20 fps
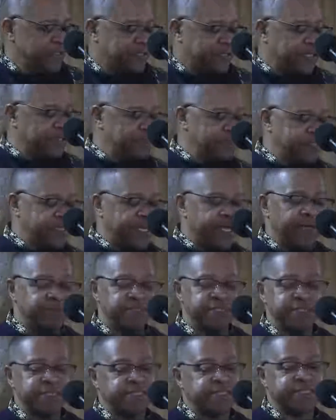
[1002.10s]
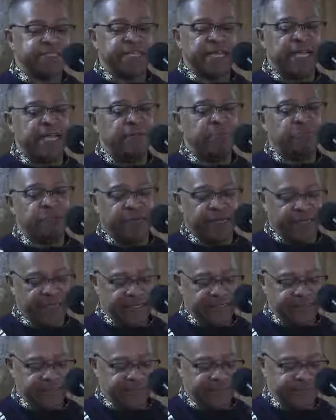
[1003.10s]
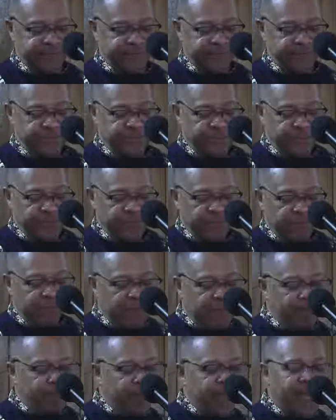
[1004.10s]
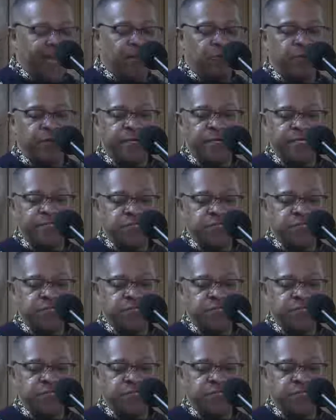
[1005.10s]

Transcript: sometimes in the same pocket. My power